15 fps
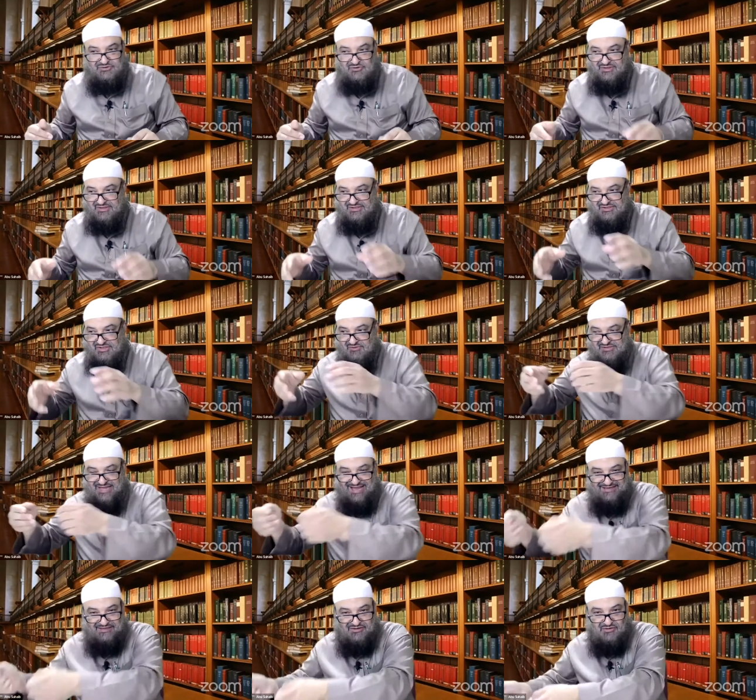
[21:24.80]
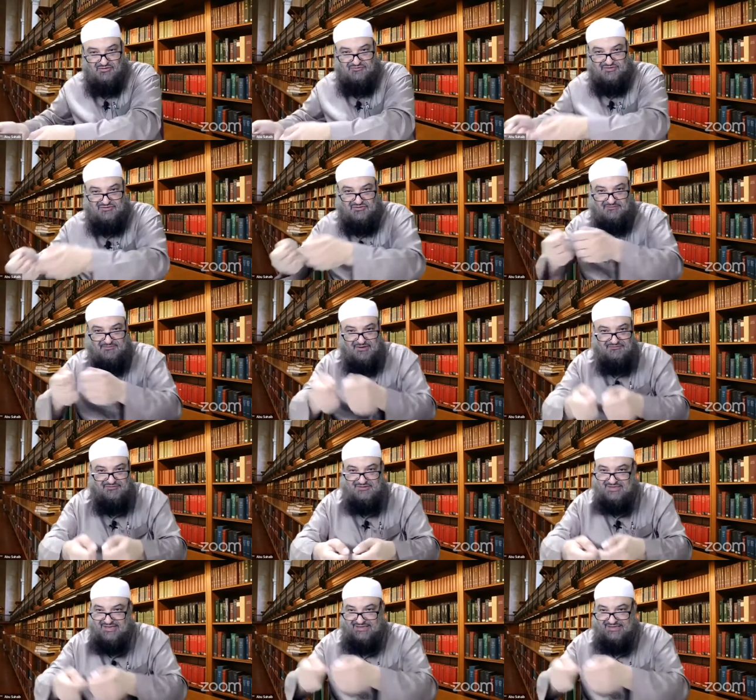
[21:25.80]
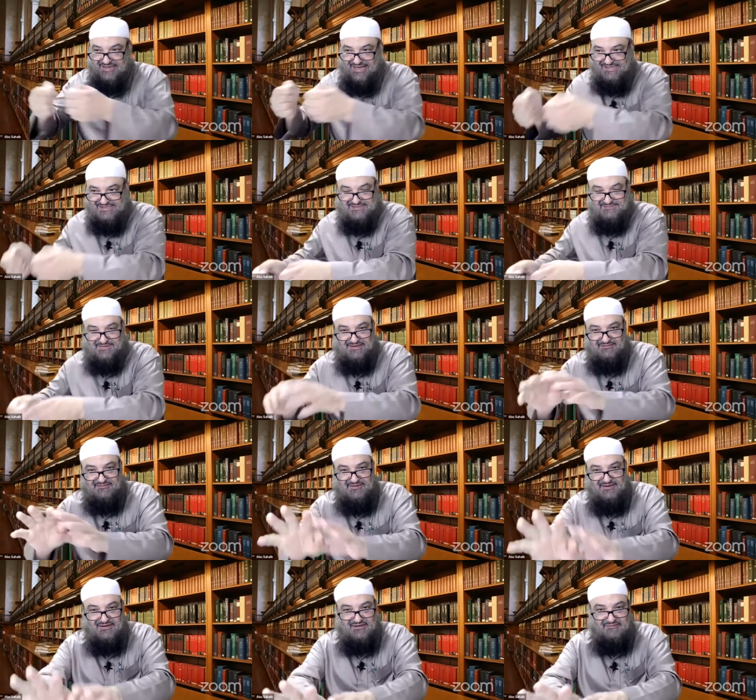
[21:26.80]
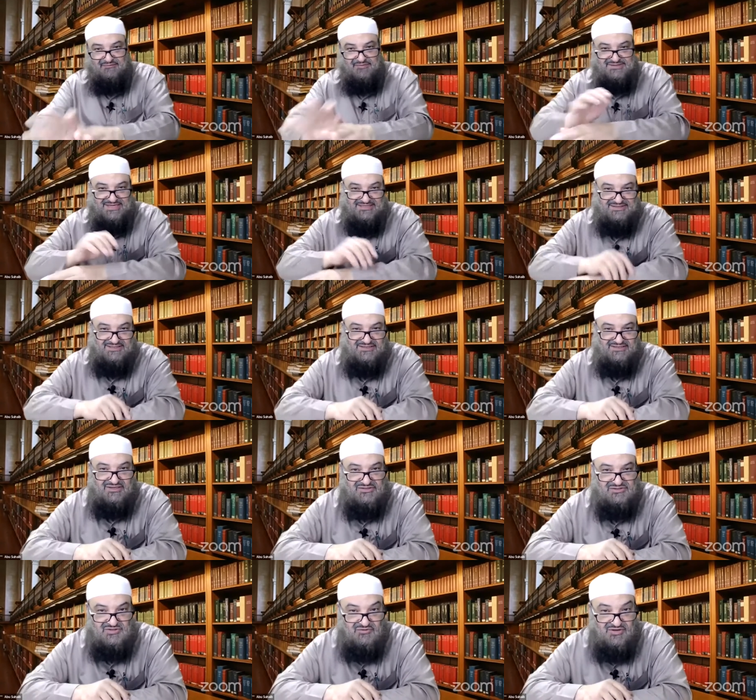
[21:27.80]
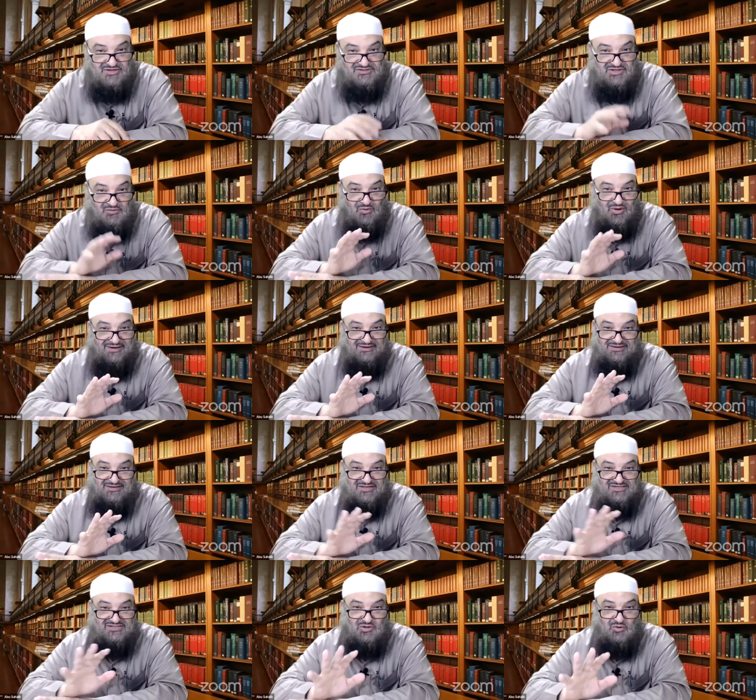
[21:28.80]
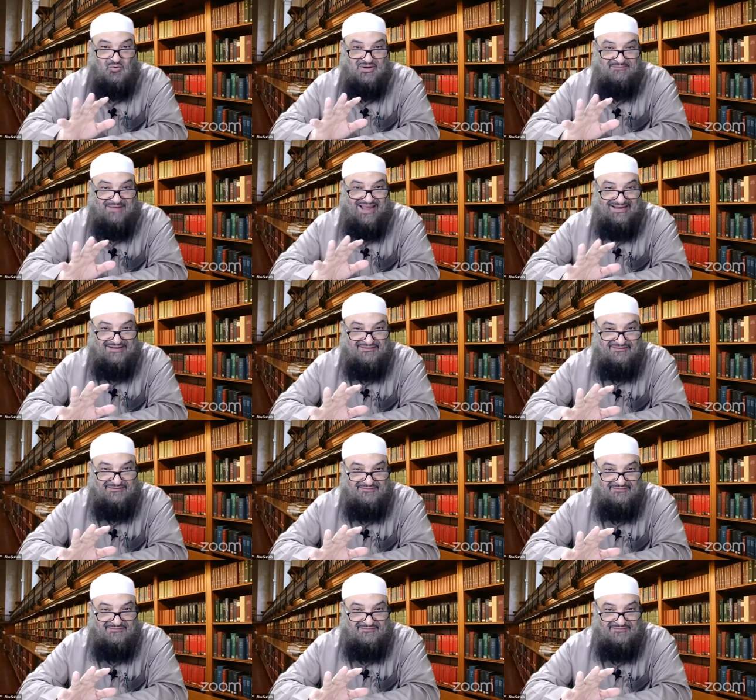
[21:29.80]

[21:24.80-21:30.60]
so that she was handed over to the Prophet. Her case has been presented, so there's no way, there's no way back.